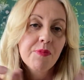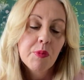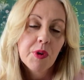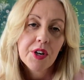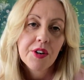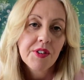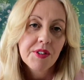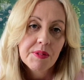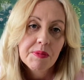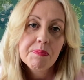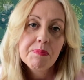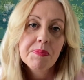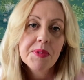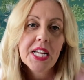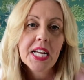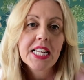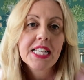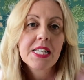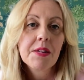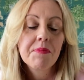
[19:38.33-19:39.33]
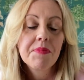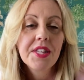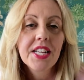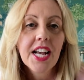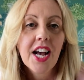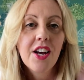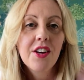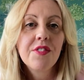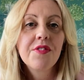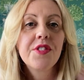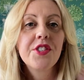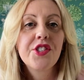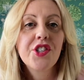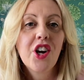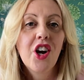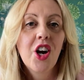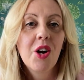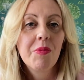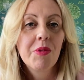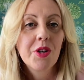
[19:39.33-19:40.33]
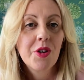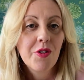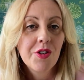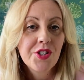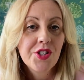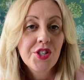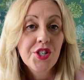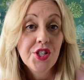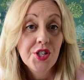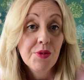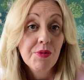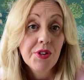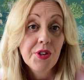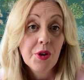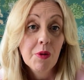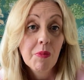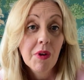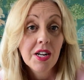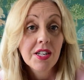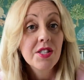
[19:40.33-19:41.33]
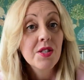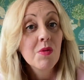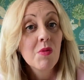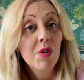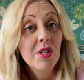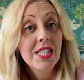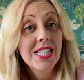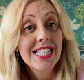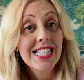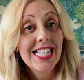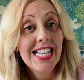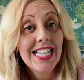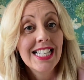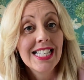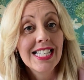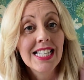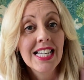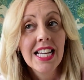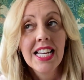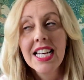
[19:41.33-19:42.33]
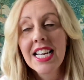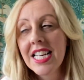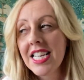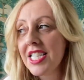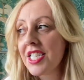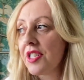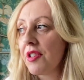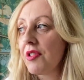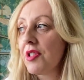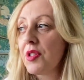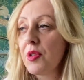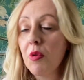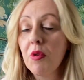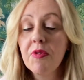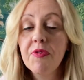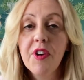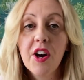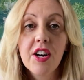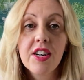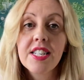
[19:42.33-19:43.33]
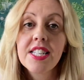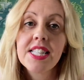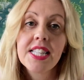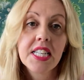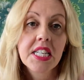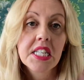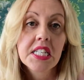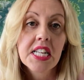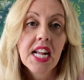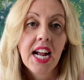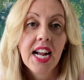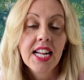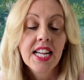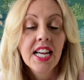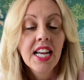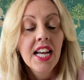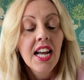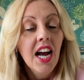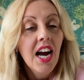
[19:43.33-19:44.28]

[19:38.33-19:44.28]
we're going to take something out of the jar and we're going to do it no matter what it is. So far it's things like